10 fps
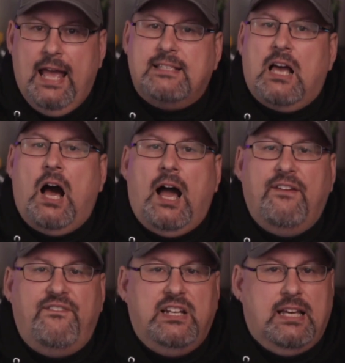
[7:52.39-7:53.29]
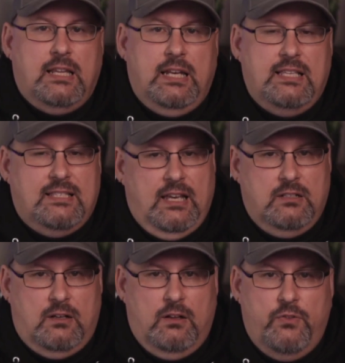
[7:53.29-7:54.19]
It's a high fidelity
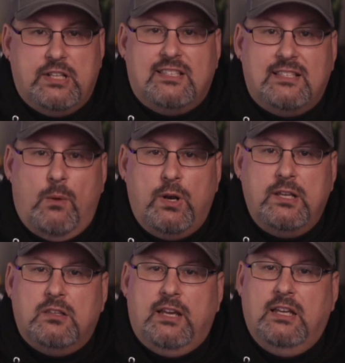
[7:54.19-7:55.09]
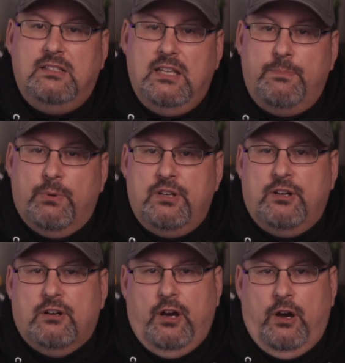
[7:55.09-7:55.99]
signal that someone is looking deeper
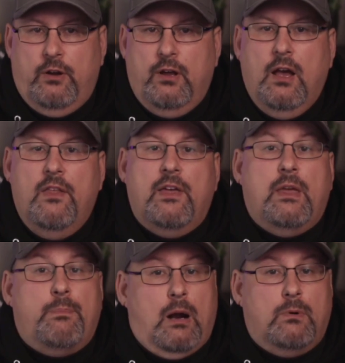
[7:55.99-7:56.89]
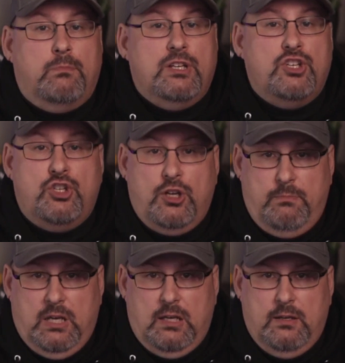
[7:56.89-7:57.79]
into your code than they probably
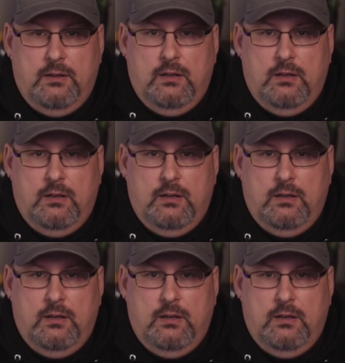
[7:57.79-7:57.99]
should be.